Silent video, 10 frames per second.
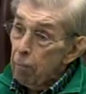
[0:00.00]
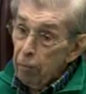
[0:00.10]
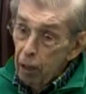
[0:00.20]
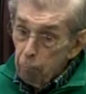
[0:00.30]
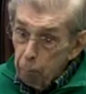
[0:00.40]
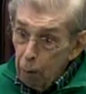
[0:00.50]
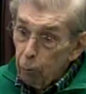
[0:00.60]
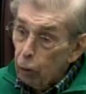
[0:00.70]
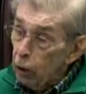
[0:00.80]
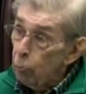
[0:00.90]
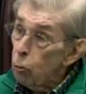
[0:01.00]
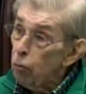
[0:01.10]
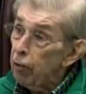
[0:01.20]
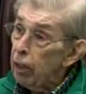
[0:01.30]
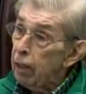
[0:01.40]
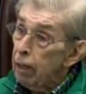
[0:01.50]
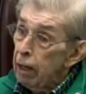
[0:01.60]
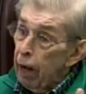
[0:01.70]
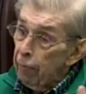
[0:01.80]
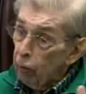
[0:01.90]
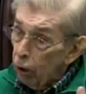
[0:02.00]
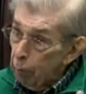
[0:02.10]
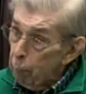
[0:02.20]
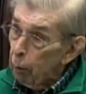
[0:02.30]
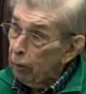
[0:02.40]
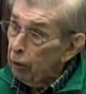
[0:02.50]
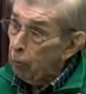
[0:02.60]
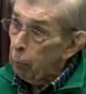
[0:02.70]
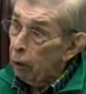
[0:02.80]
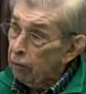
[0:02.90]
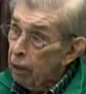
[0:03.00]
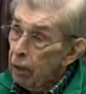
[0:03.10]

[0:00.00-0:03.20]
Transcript: that people are going to move here and there's going to be buildings built.